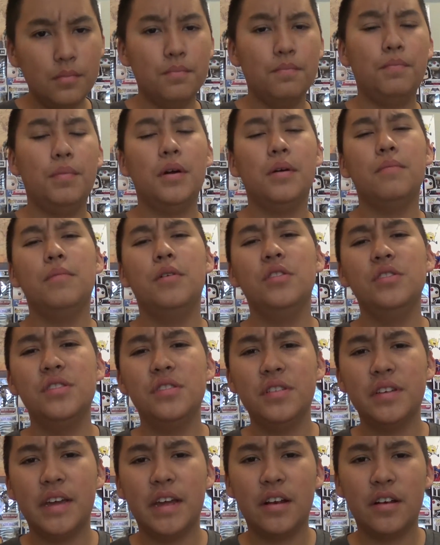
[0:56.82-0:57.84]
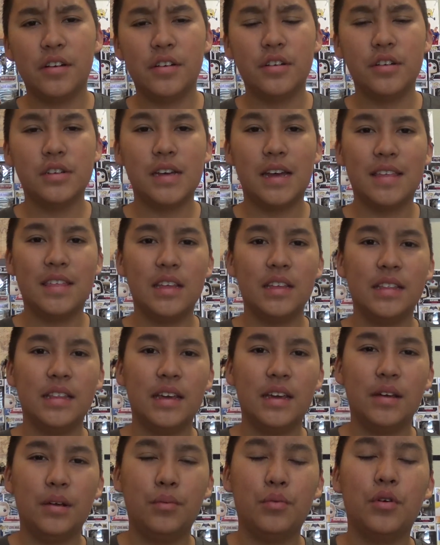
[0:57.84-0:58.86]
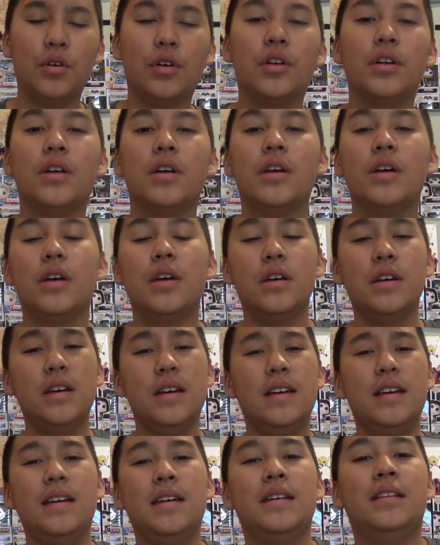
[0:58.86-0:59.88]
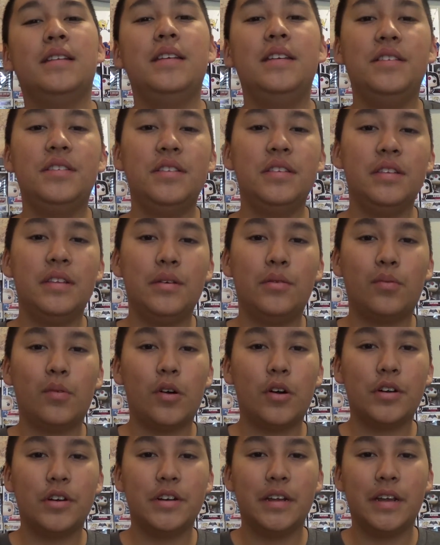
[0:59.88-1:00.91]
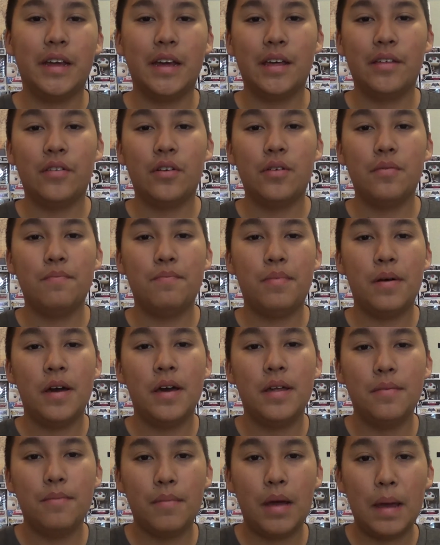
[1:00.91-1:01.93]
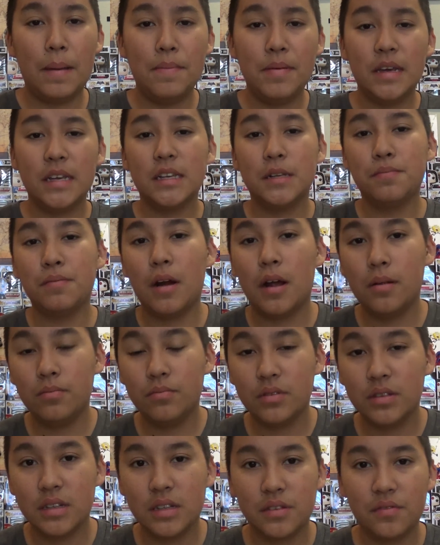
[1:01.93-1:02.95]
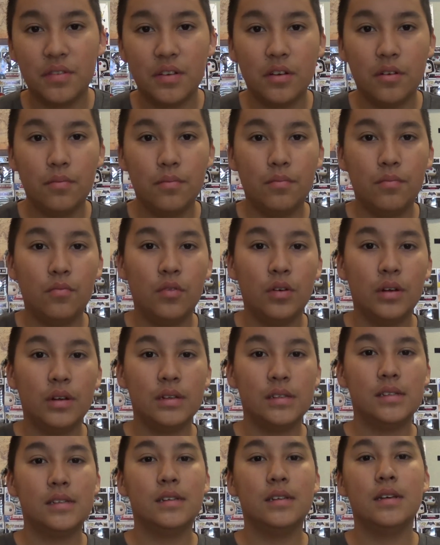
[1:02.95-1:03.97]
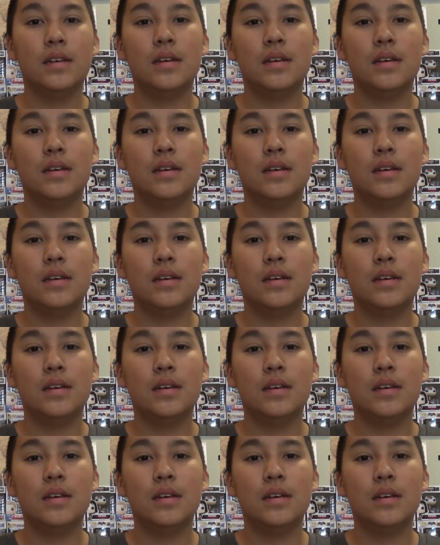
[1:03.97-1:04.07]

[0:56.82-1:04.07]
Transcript: But most of the characters, I think they were decently worked together, but my biggest problem with this film was